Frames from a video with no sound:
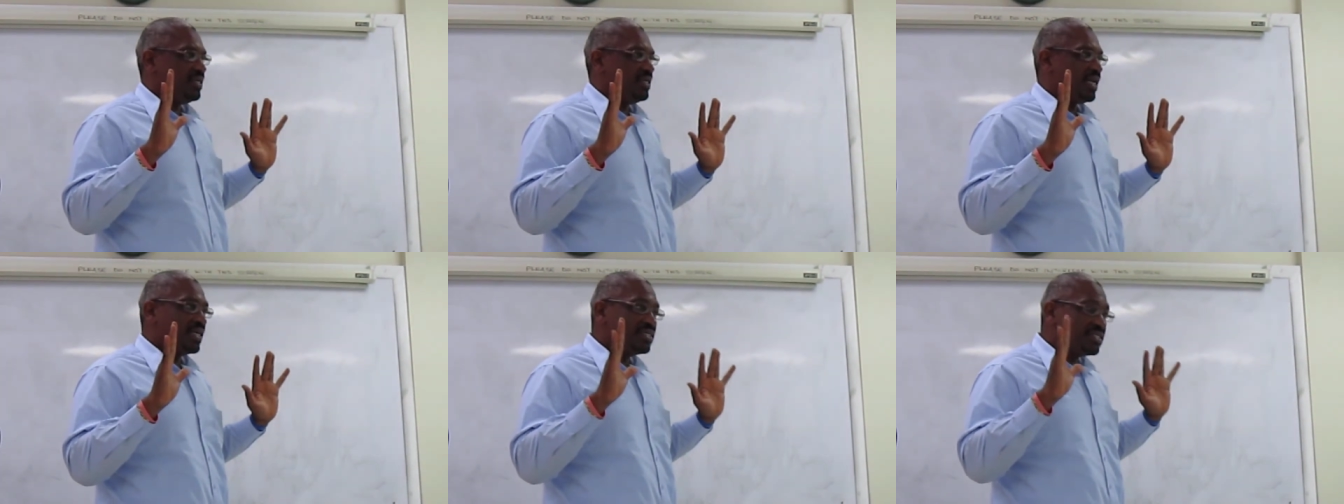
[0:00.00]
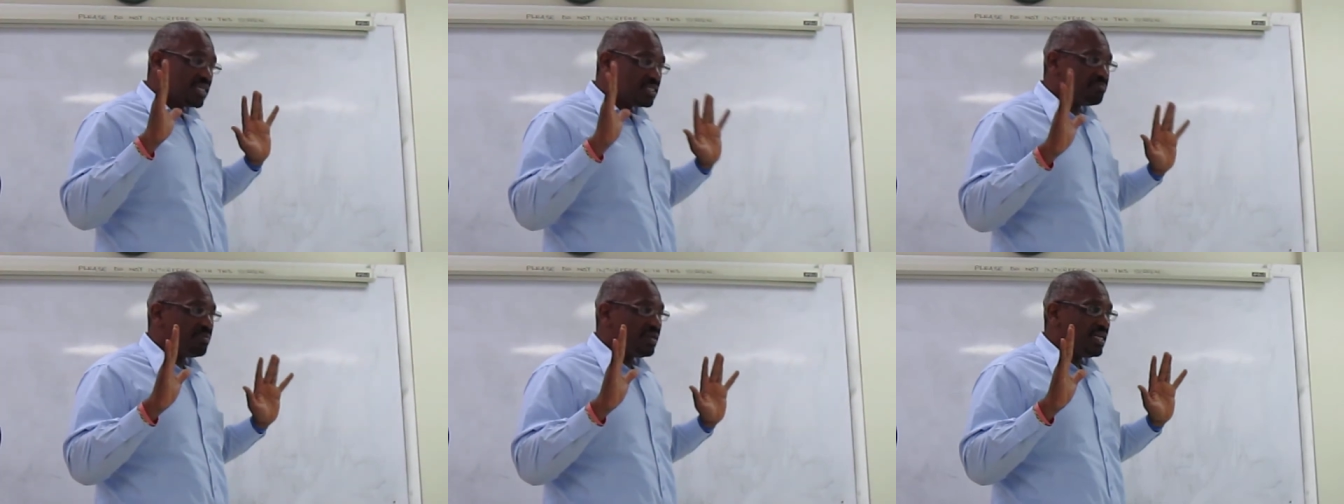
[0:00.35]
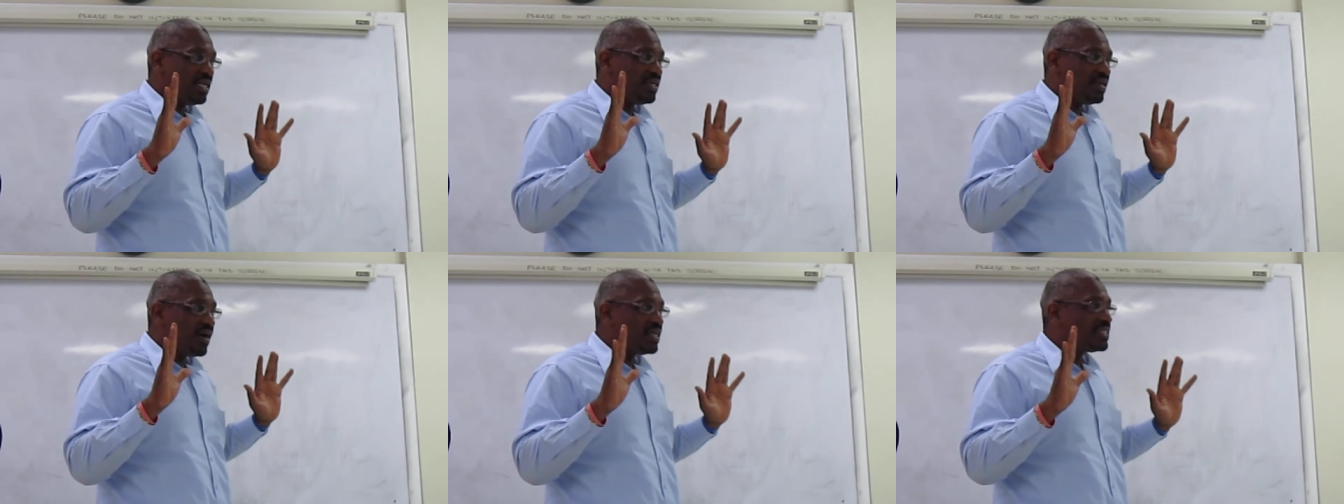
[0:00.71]
At $6
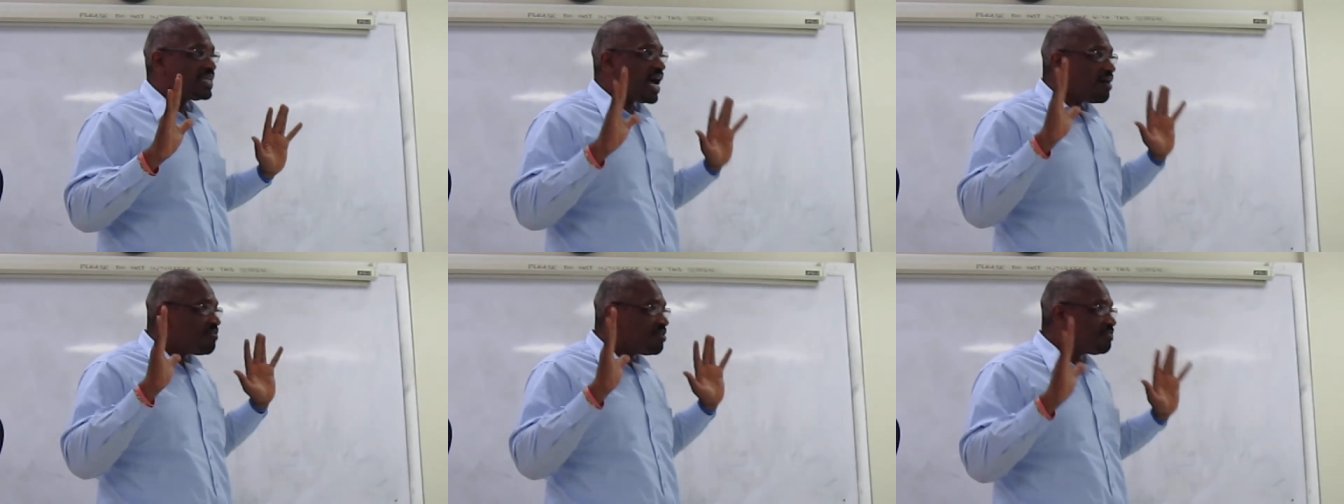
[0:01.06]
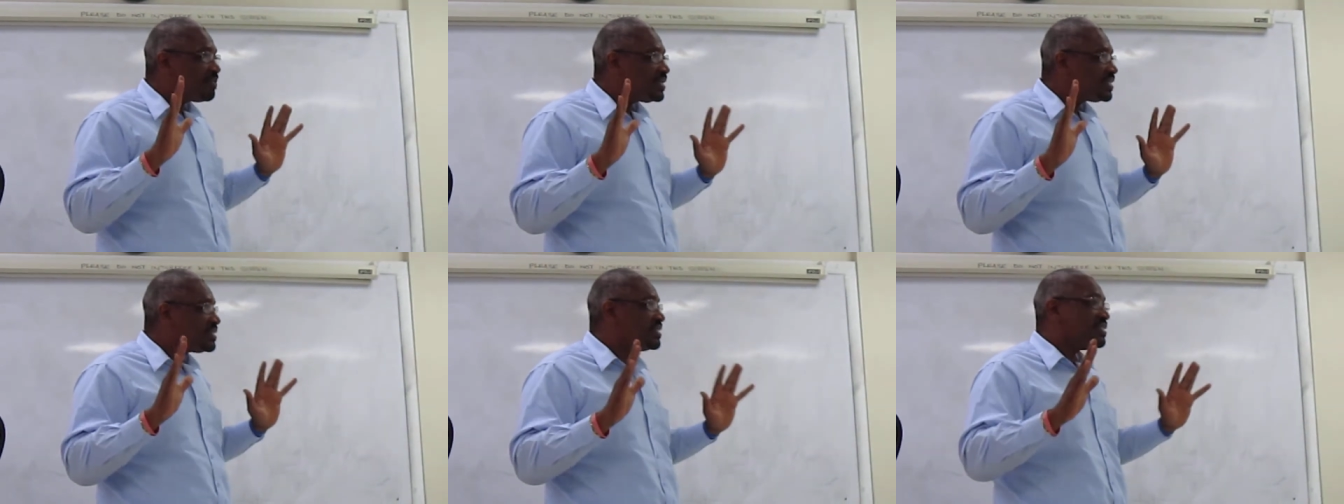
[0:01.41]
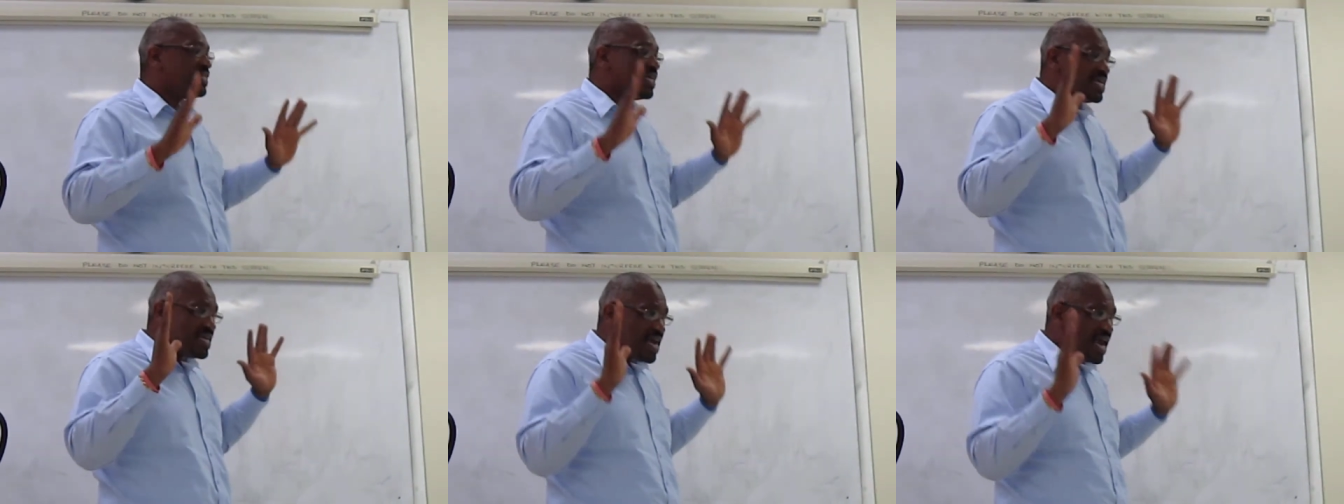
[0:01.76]
billion, the average person will
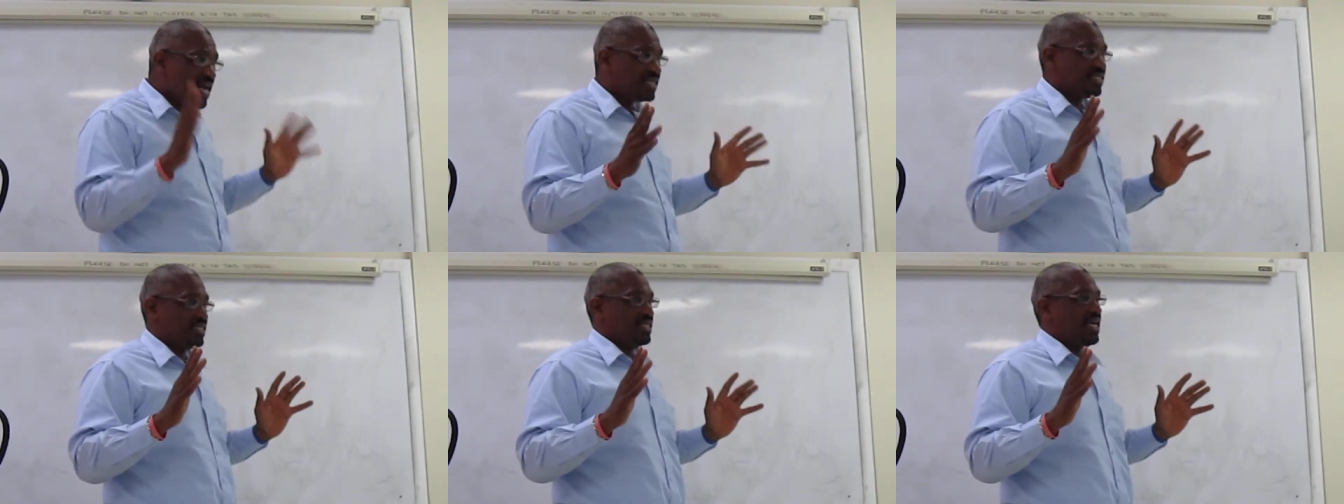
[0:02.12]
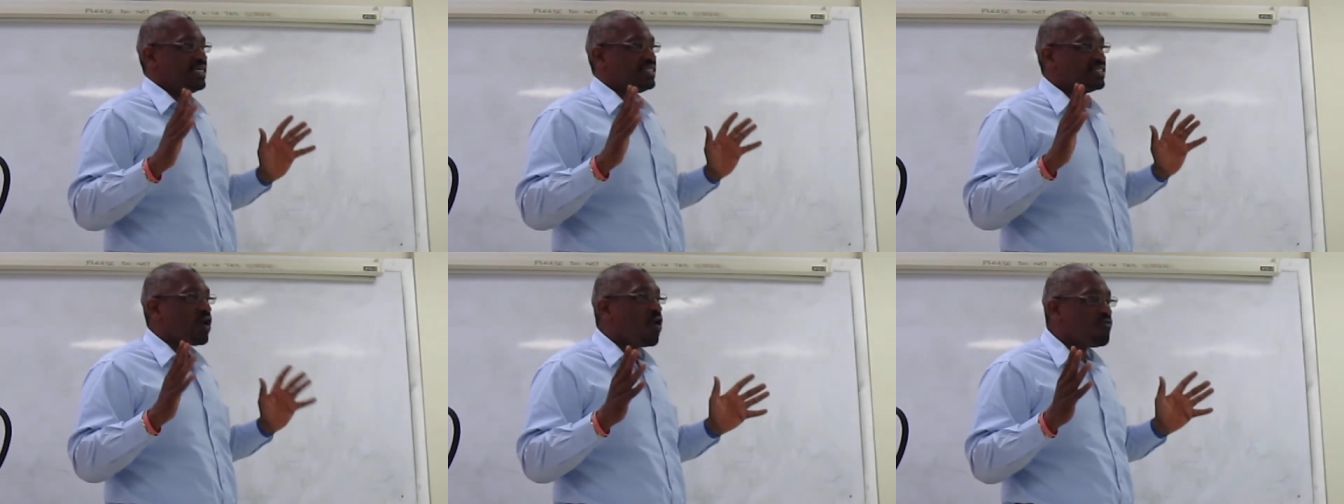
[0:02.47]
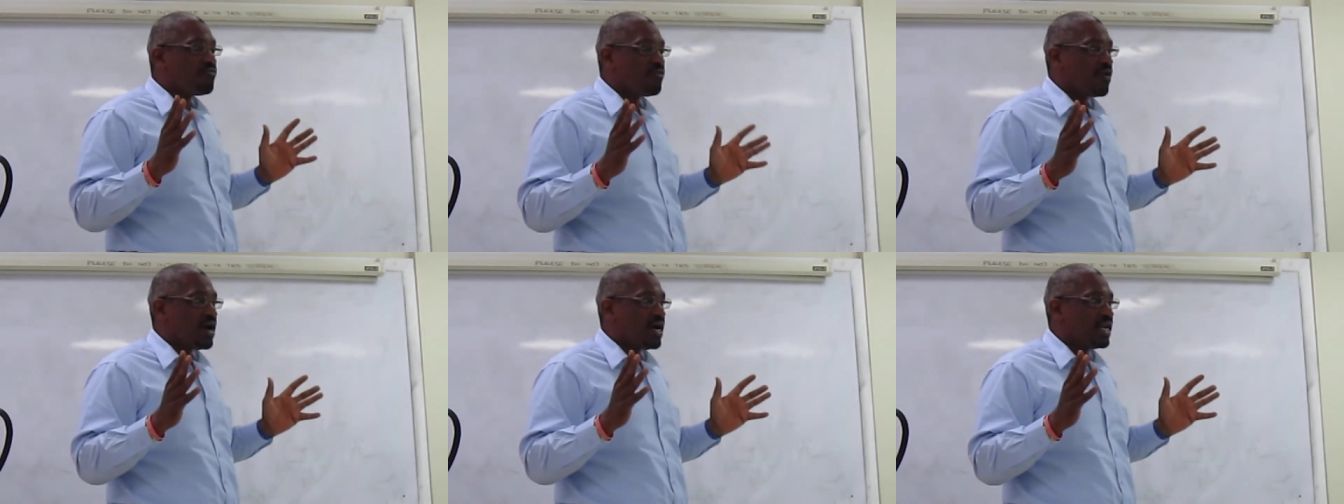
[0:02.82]
say yes, let's go
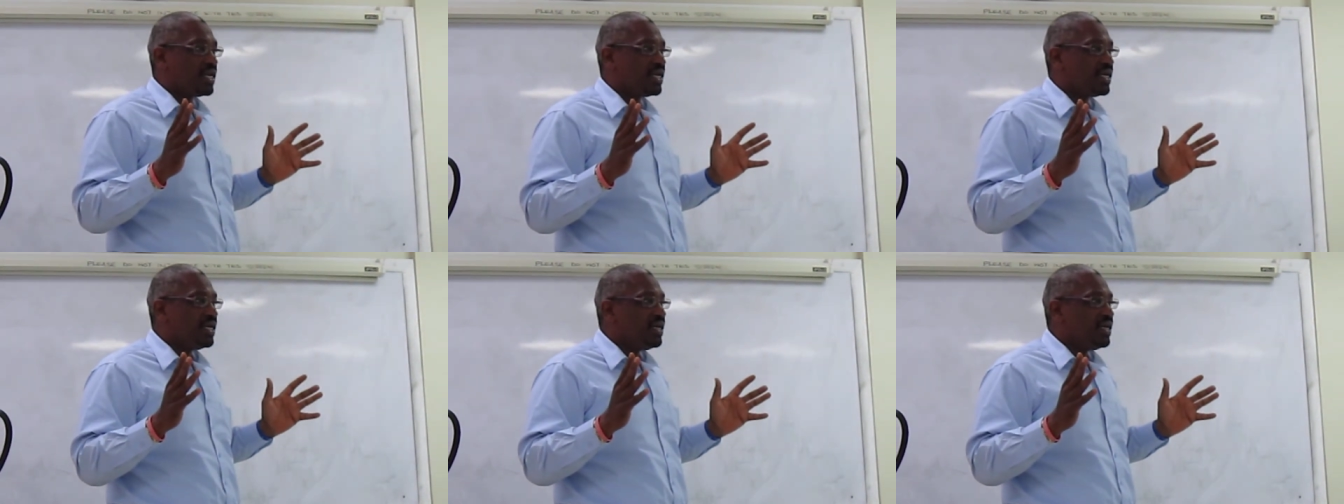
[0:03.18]
for it.